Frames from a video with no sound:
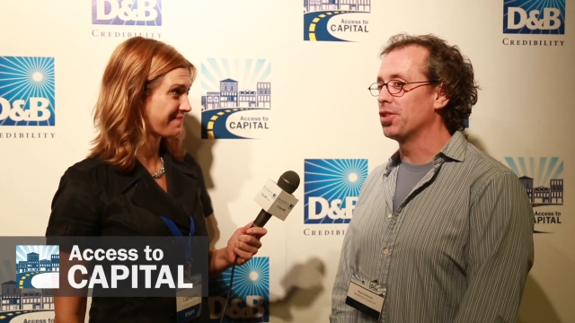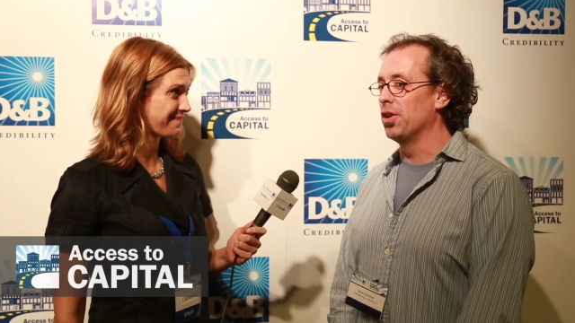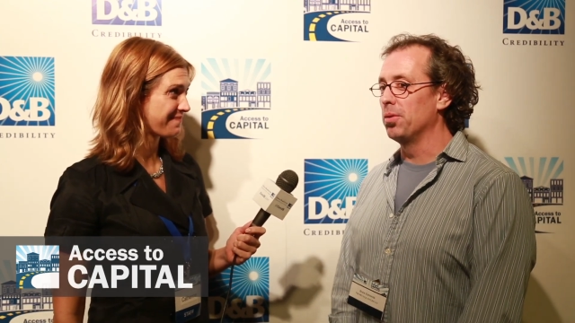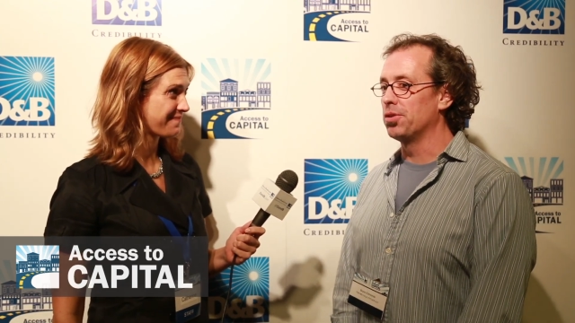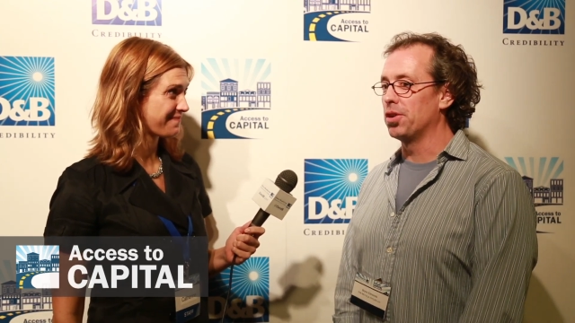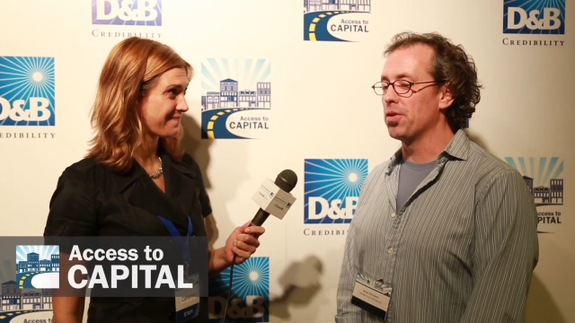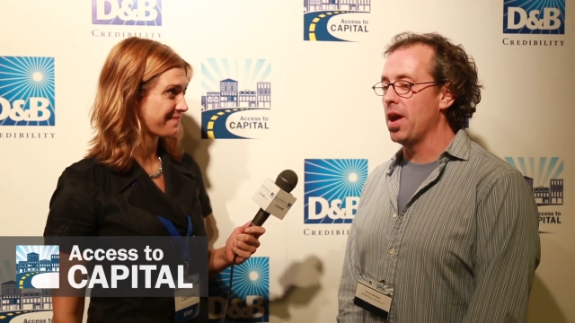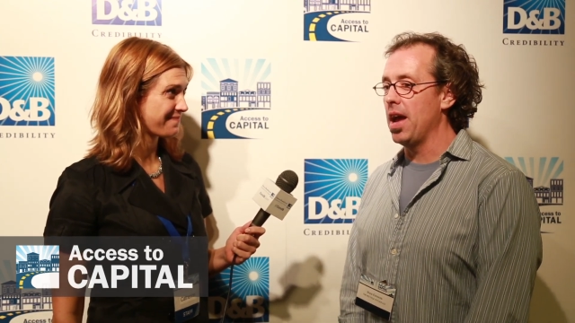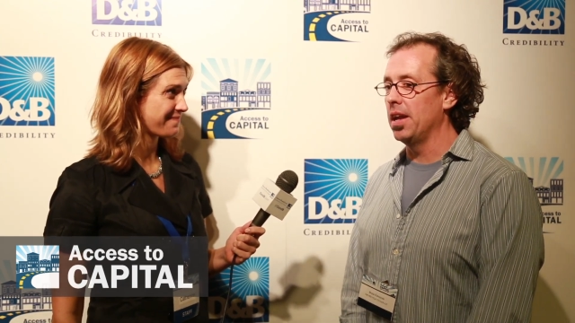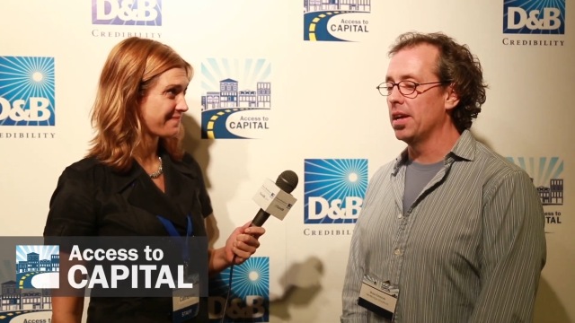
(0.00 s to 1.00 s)
Speaker 1: So it was a
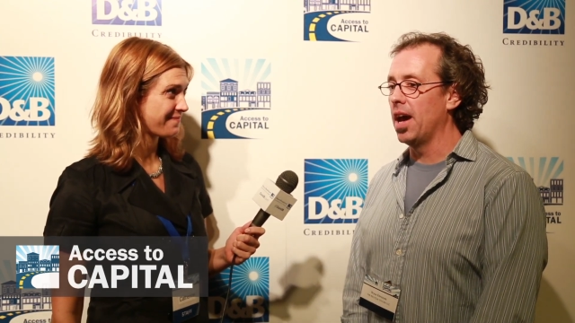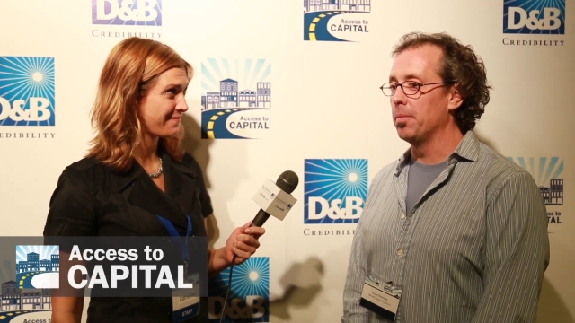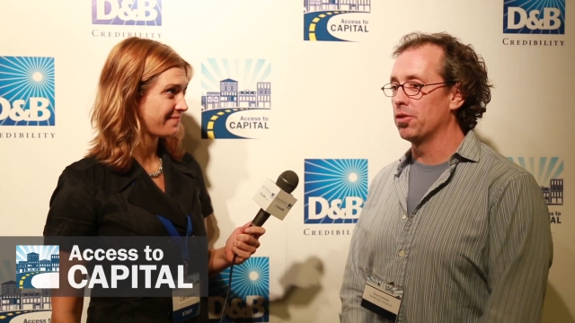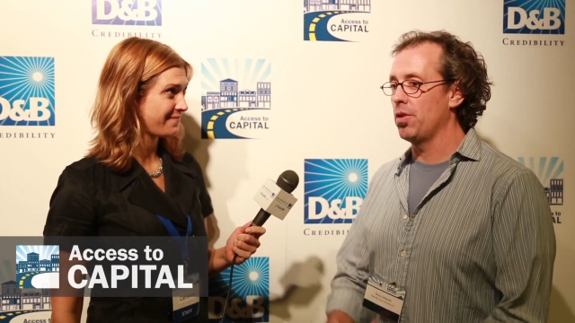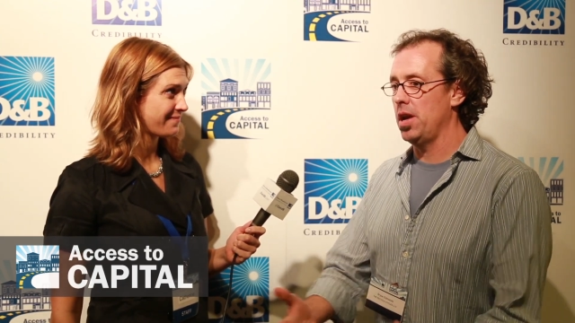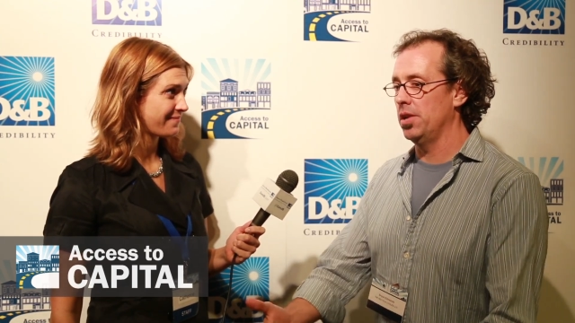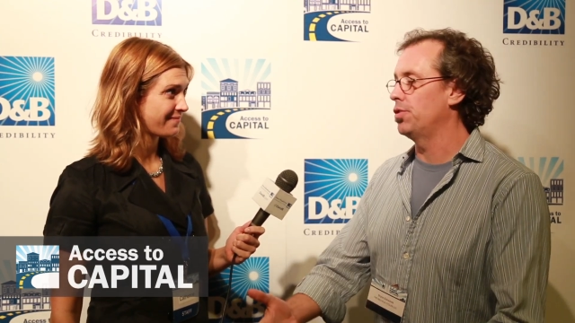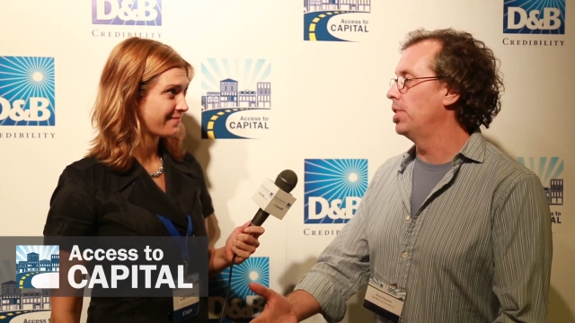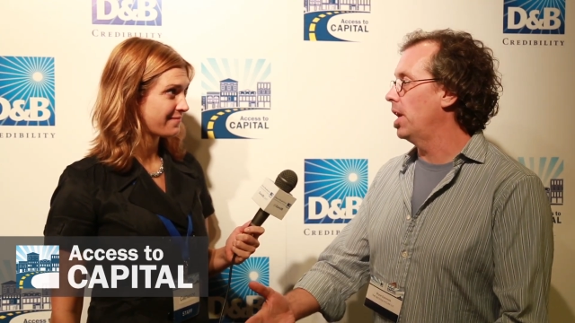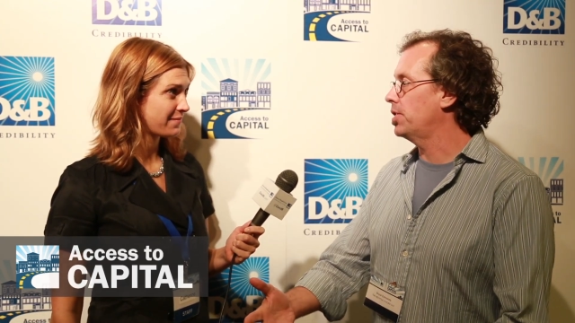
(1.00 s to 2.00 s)
great, um, it was a great
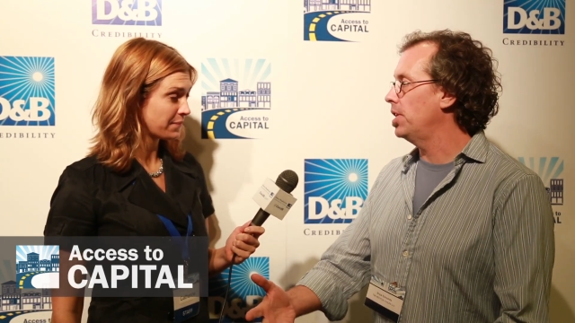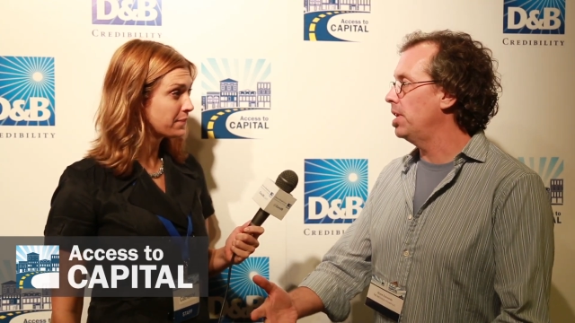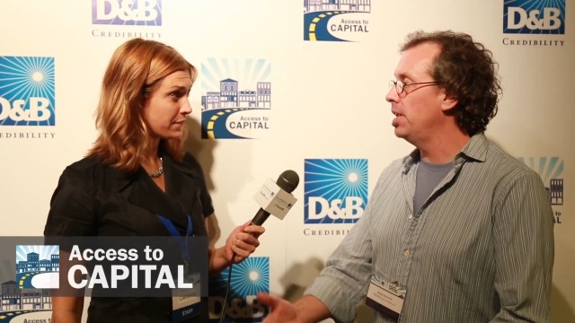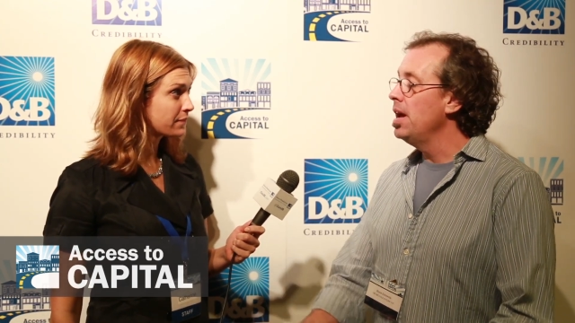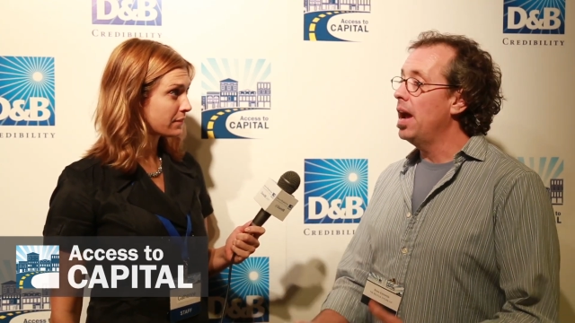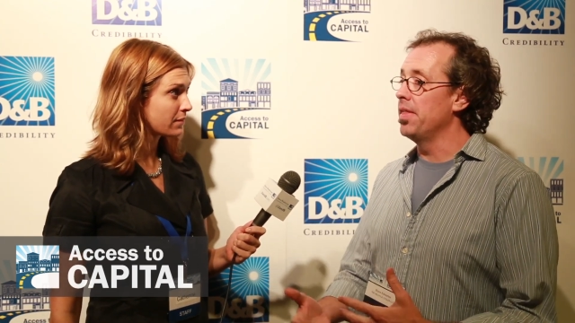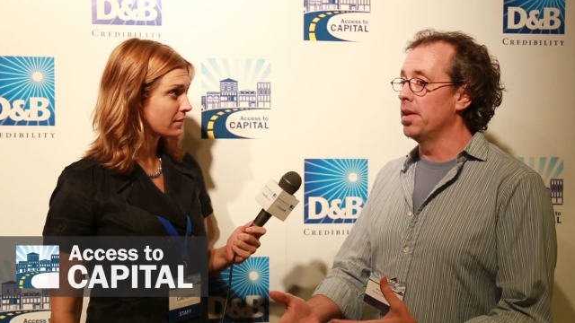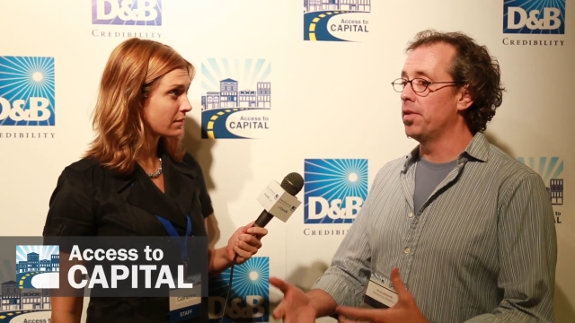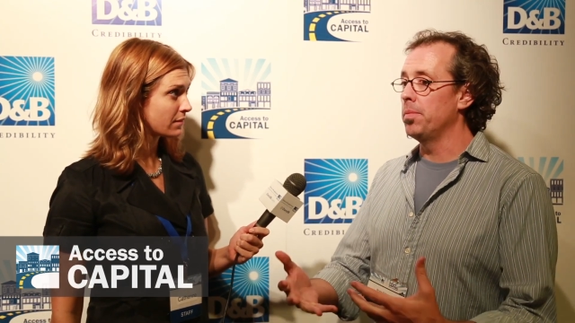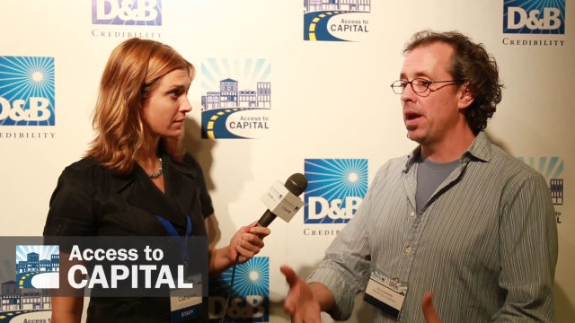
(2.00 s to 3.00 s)
introduction, and
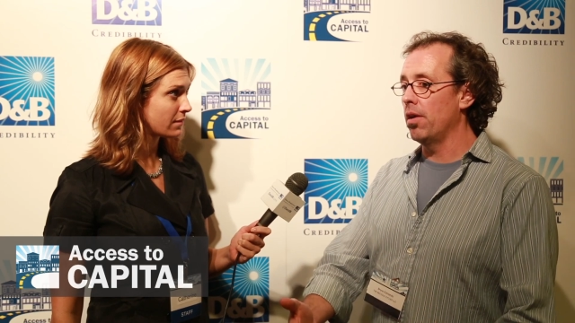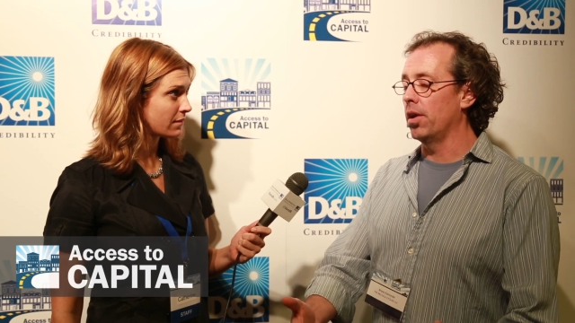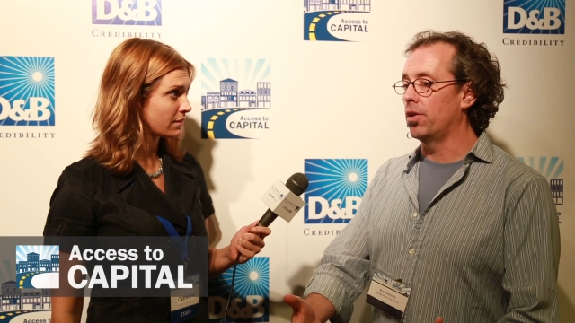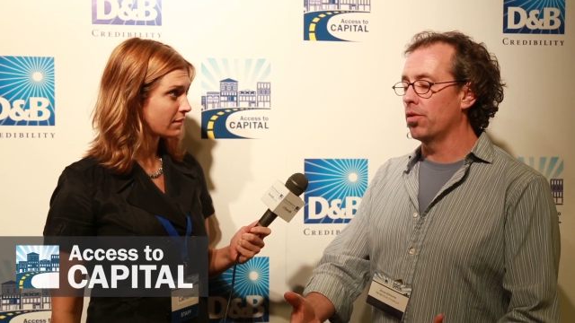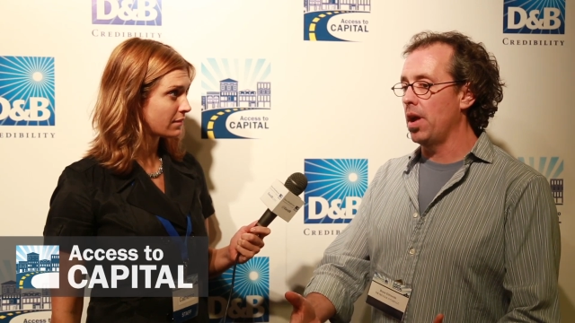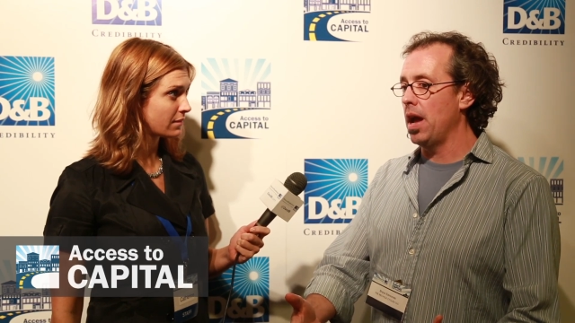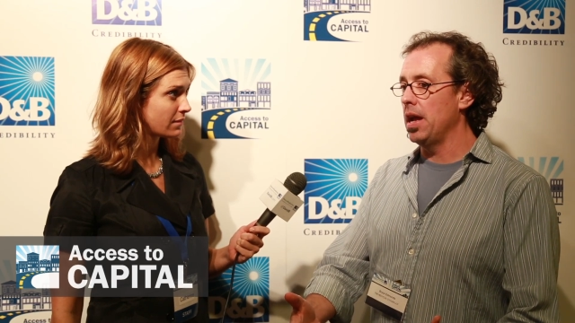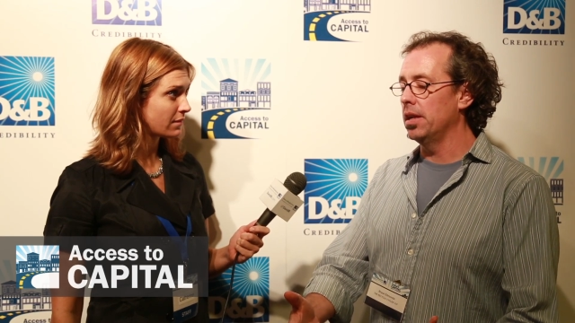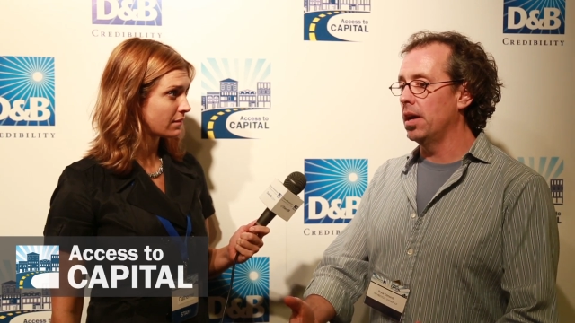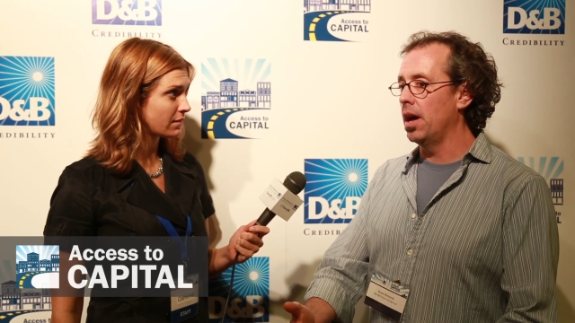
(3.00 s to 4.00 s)
then from there, a
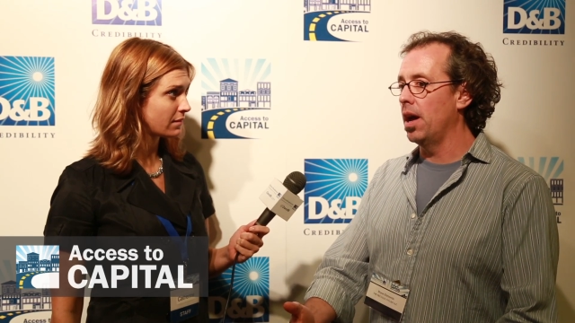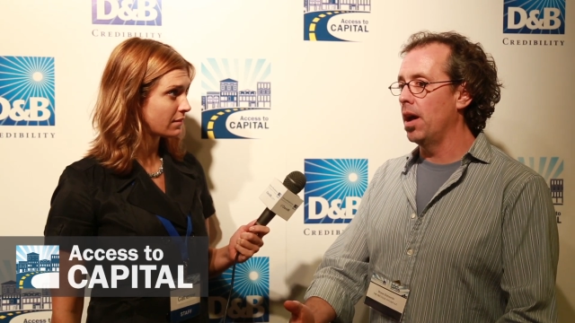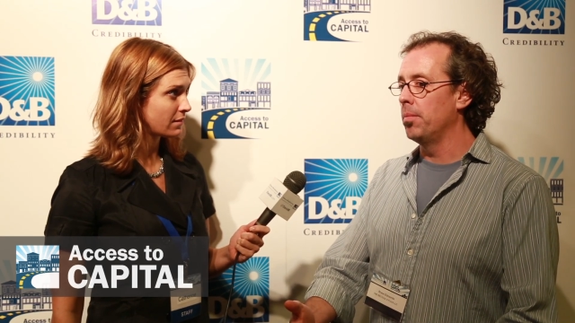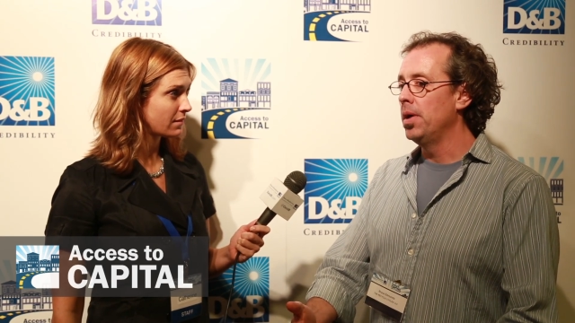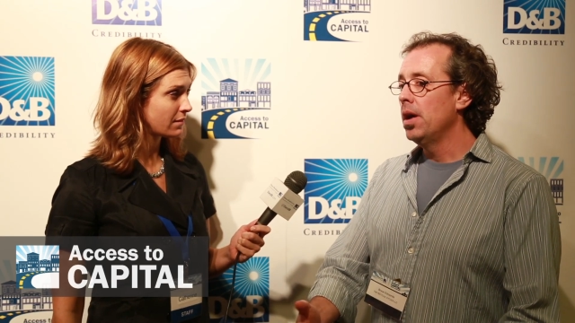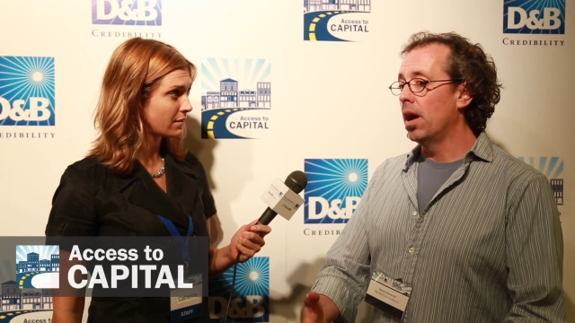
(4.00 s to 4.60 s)
great, um,